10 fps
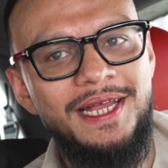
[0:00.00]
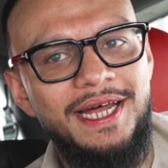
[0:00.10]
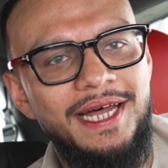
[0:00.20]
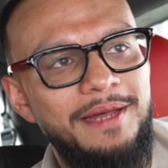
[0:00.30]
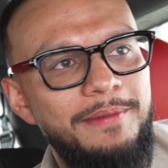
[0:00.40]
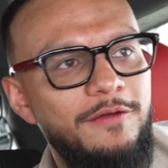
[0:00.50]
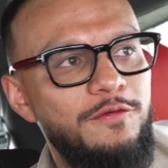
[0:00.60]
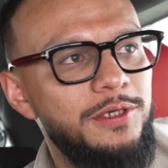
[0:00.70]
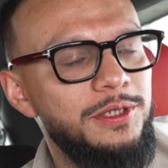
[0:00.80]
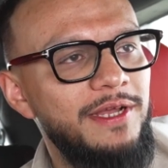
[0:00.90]
But of
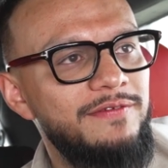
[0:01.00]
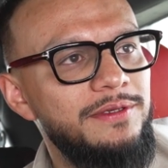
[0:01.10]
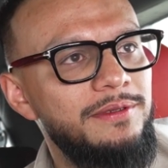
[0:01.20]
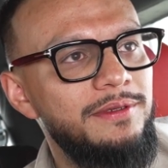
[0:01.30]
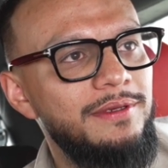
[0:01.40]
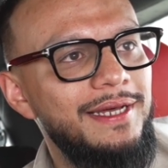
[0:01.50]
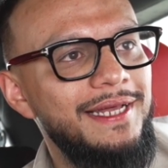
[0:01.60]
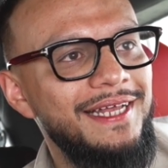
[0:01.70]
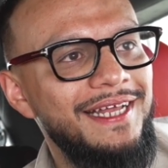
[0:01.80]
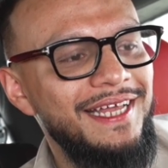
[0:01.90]
course we have to
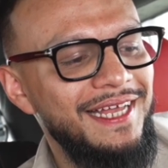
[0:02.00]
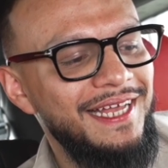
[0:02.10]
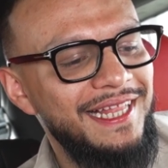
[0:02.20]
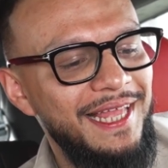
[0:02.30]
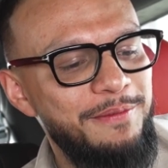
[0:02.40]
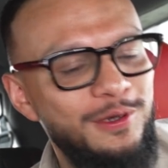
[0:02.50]
climb